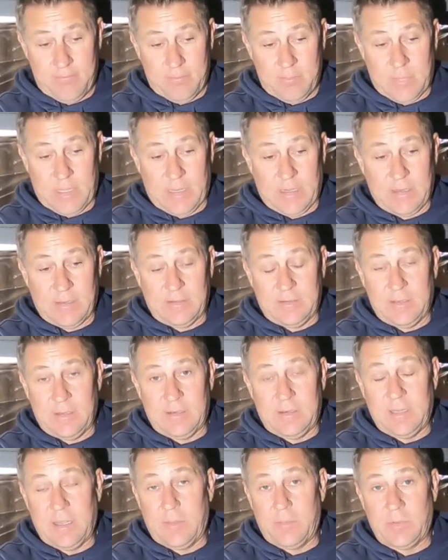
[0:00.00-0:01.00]
Like I
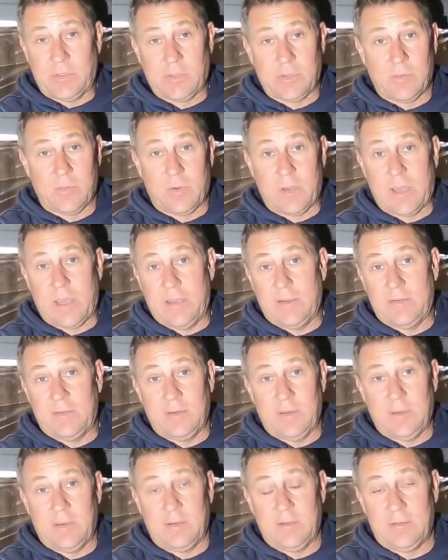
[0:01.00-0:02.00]
said, temperature wise,
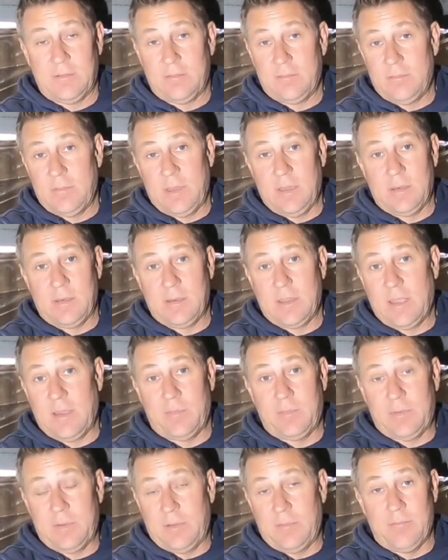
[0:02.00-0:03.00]
it
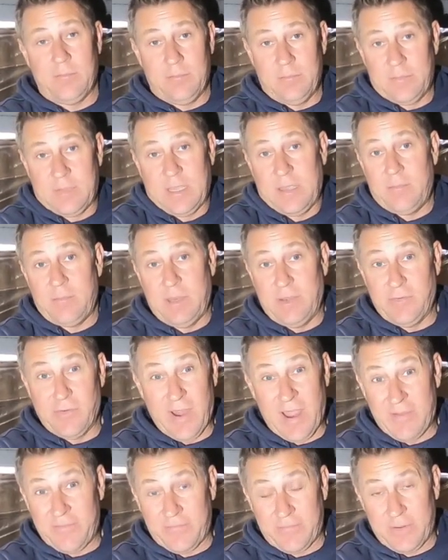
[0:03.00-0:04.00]
kept me
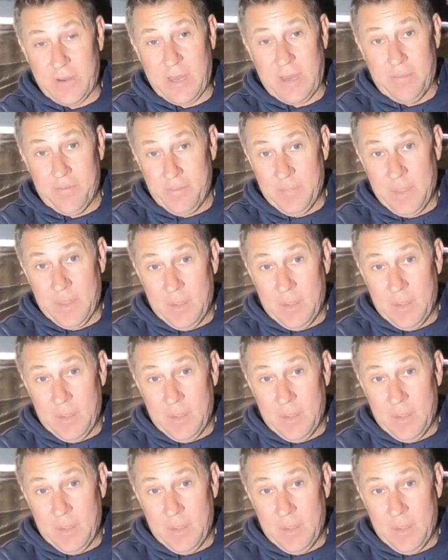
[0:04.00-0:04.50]
draft free.